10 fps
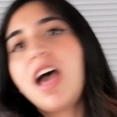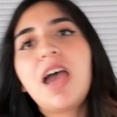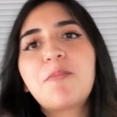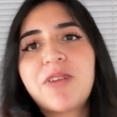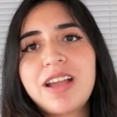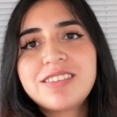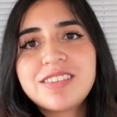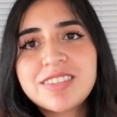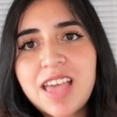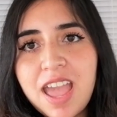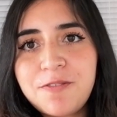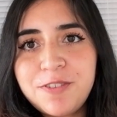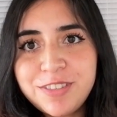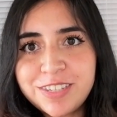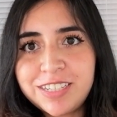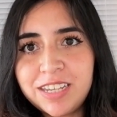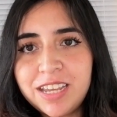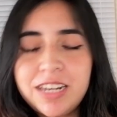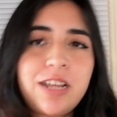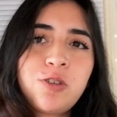I practice every day,
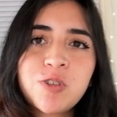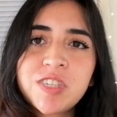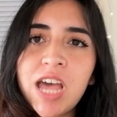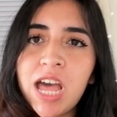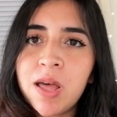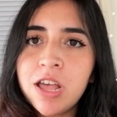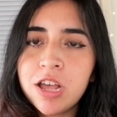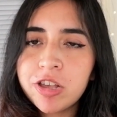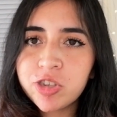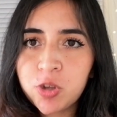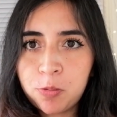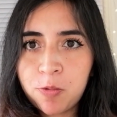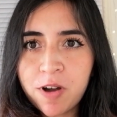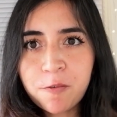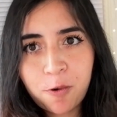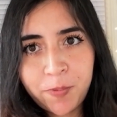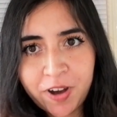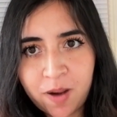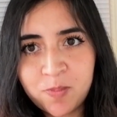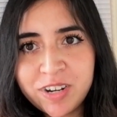and I use a software from
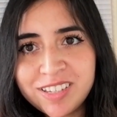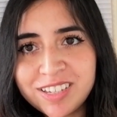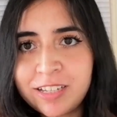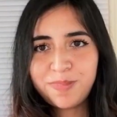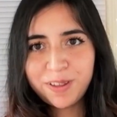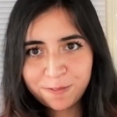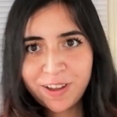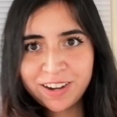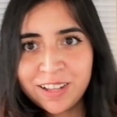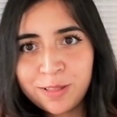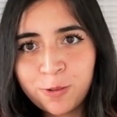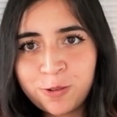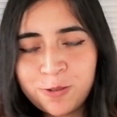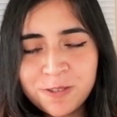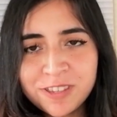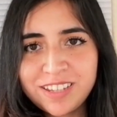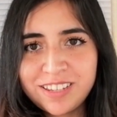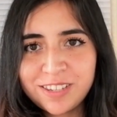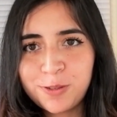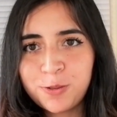Cambridge. My final bonus
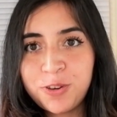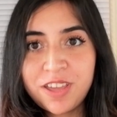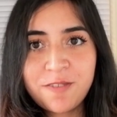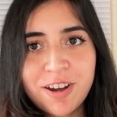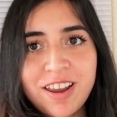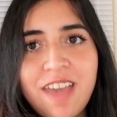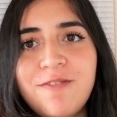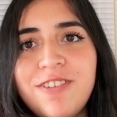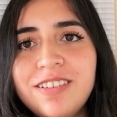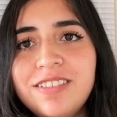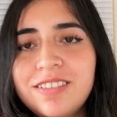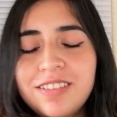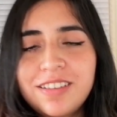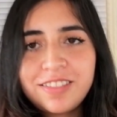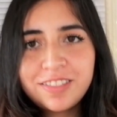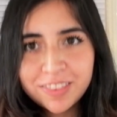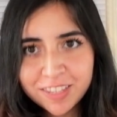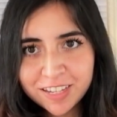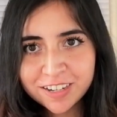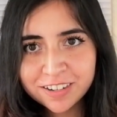is to never ever
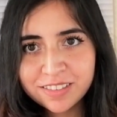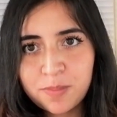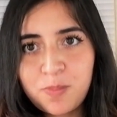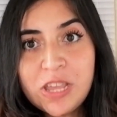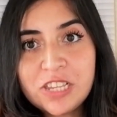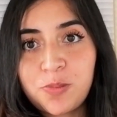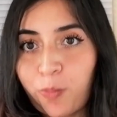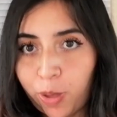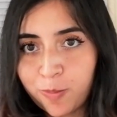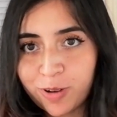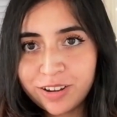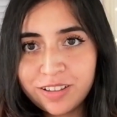tear the piece of paper.